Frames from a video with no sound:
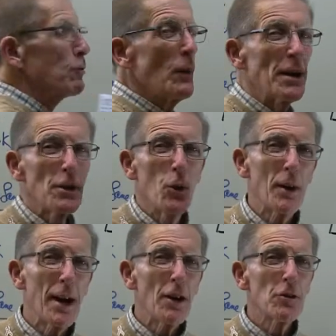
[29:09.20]
we can do
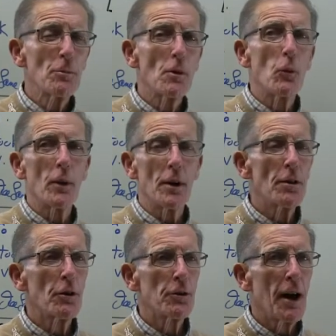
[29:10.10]
an estimate of what
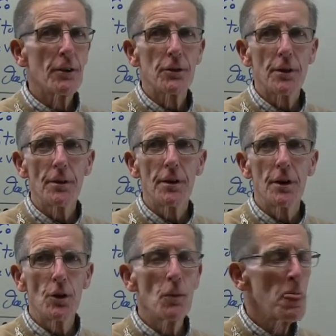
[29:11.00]
other stocks are going
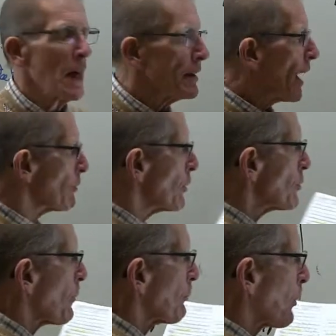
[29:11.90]
to do. Now, is
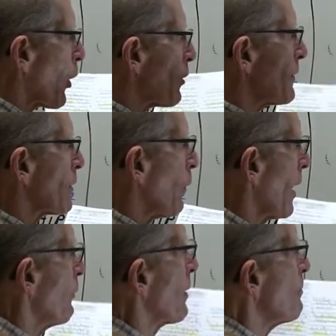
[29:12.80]
this a perfect
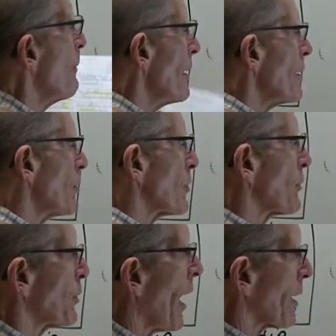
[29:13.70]
way with millions
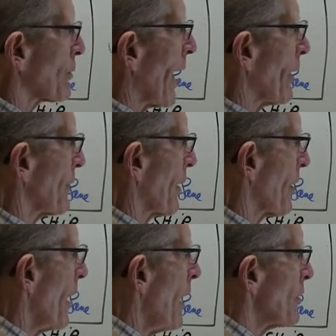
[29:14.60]
of stocks out
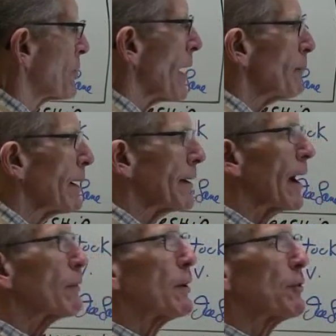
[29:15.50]
there? Does that mean
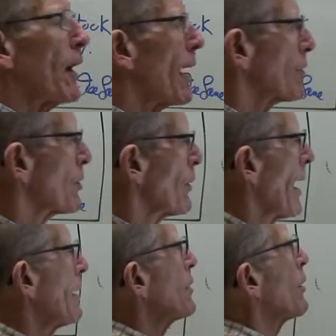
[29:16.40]
every stock's going to,